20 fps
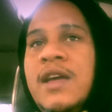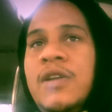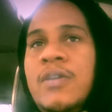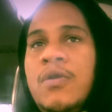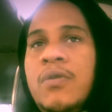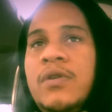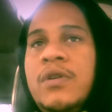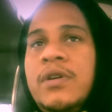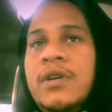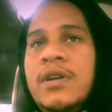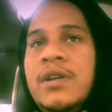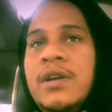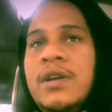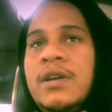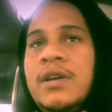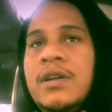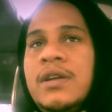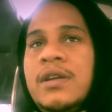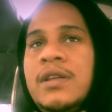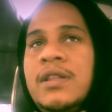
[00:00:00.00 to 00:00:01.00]
in order
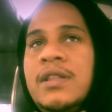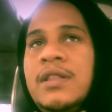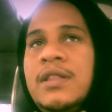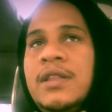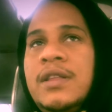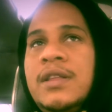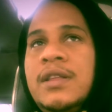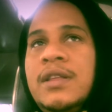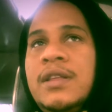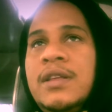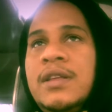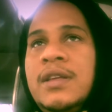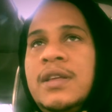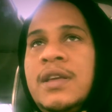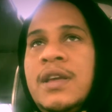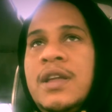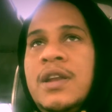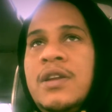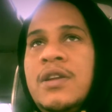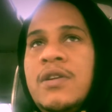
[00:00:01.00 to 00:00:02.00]
to
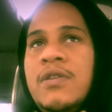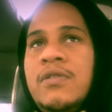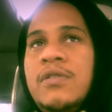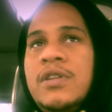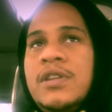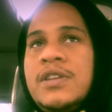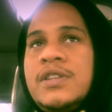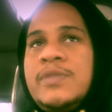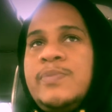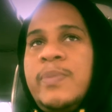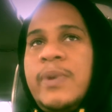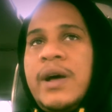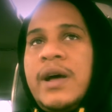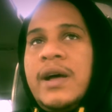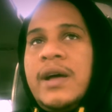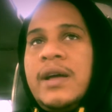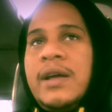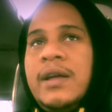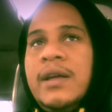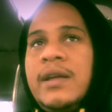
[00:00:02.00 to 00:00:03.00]
get noticed
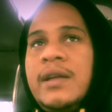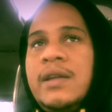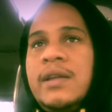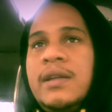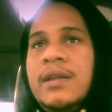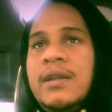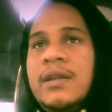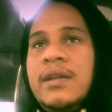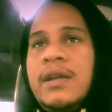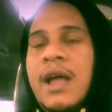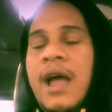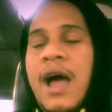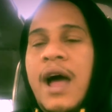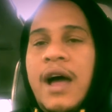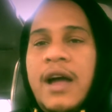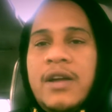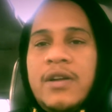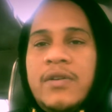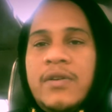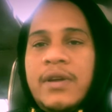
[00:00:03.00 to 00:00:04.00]
by
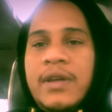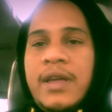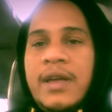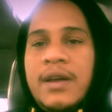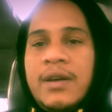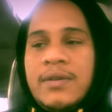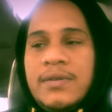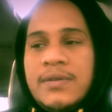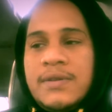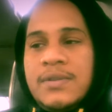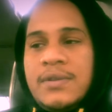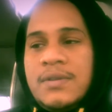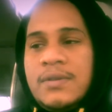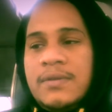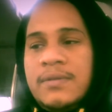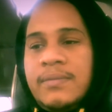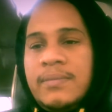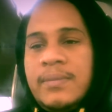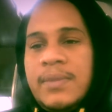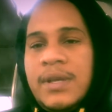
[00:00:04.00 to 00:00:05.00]
higher accounts,
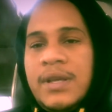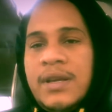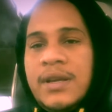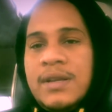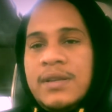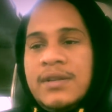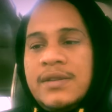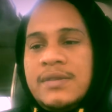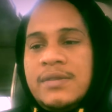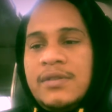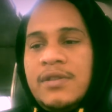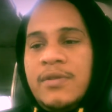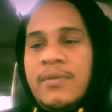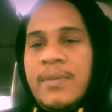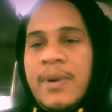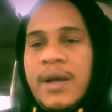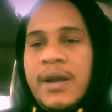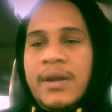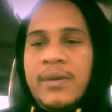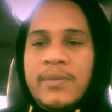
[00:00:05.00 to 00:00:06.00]
because
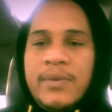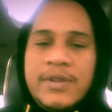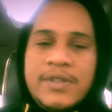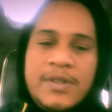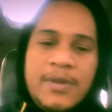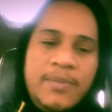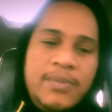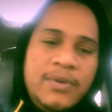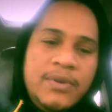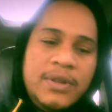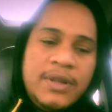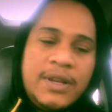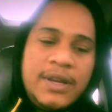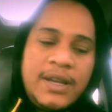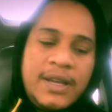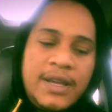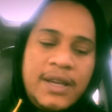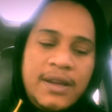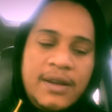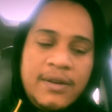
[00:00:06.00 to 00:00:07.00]
nobody wants to pull
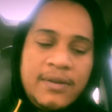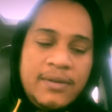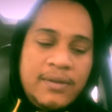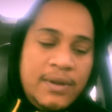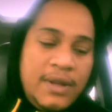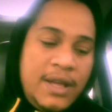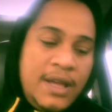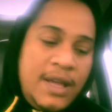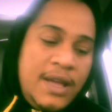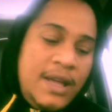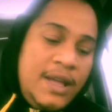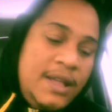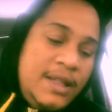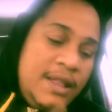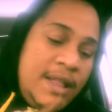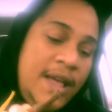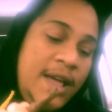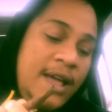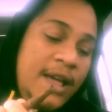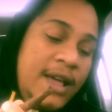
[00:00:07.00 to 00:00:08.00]
an account
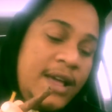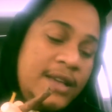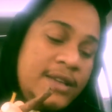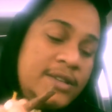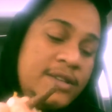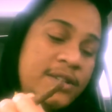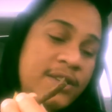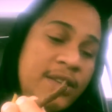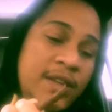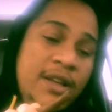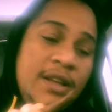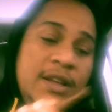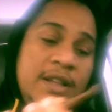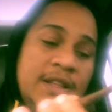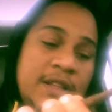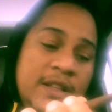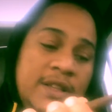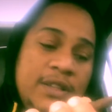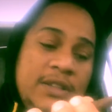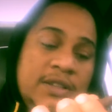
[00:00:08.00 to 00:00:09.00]
that has
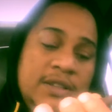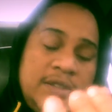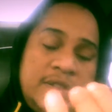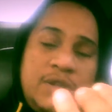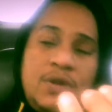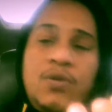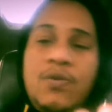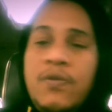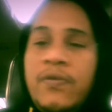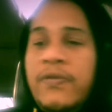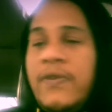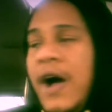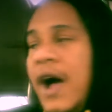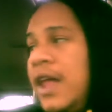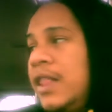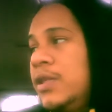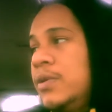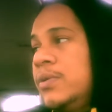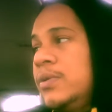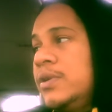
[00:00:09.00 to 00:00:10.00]
2
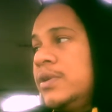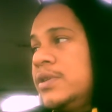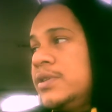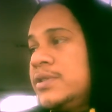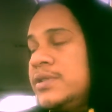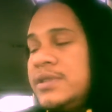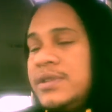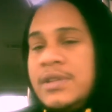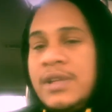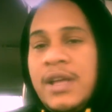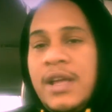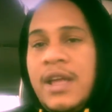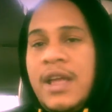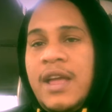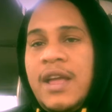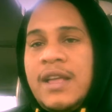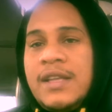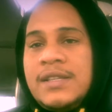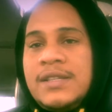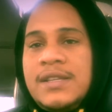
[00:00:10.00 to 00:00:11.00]
followers
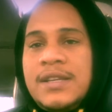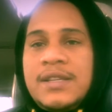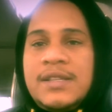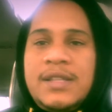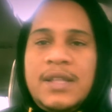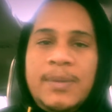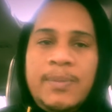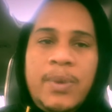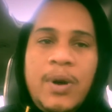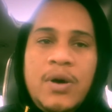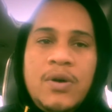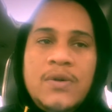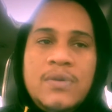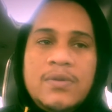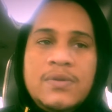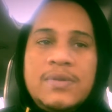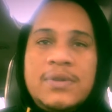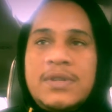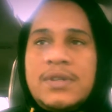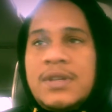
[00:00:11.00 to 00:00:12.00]
and 60
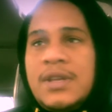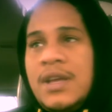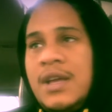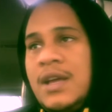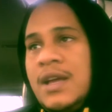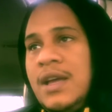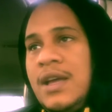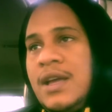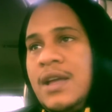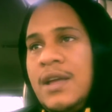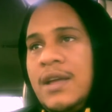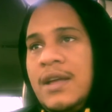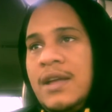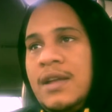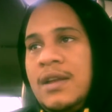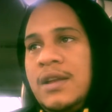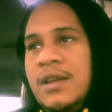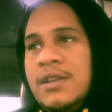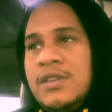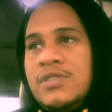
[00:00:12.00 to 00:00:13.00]
posts
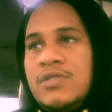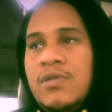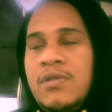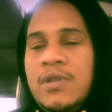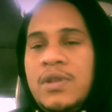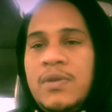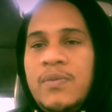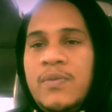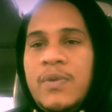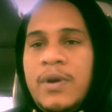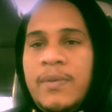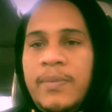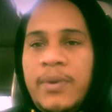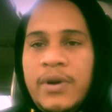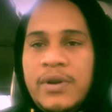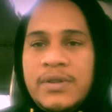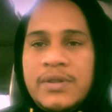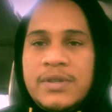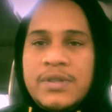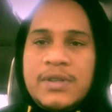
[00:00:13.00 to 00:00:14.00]
and there's only one
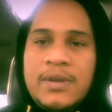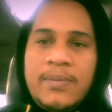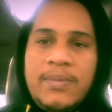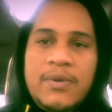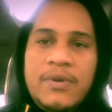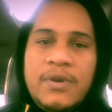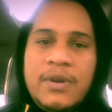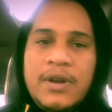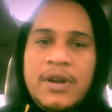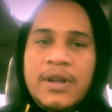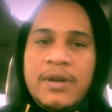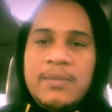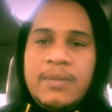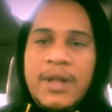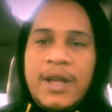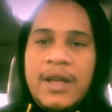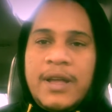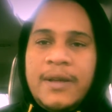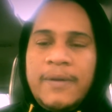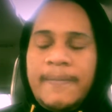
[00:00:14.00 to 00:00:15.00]
person supporting them.
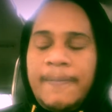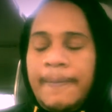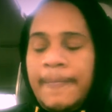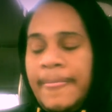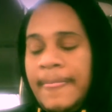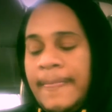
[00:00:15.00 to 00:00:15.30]
Like,